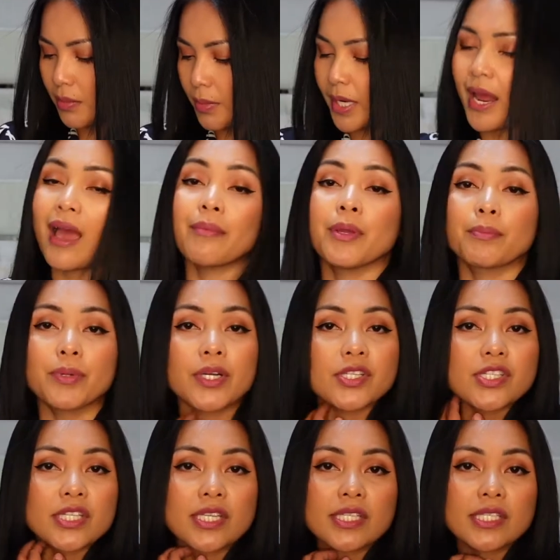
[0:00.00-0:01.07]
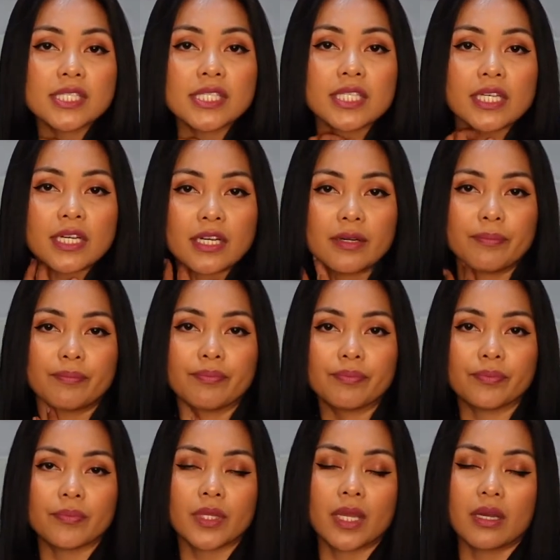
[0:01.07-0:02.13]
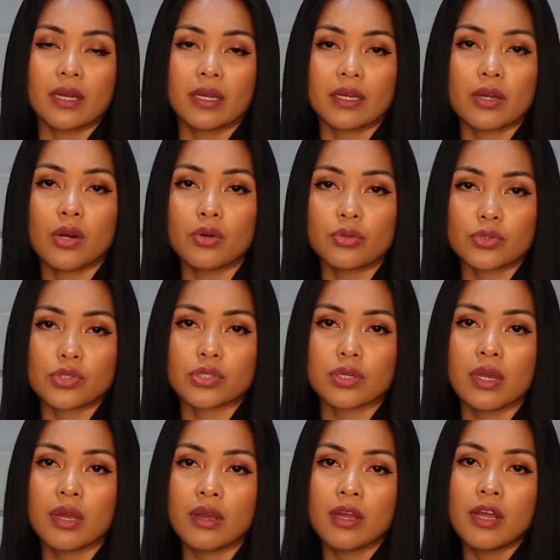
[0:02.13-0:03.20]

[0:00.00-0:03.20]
But I haven't purchased Coach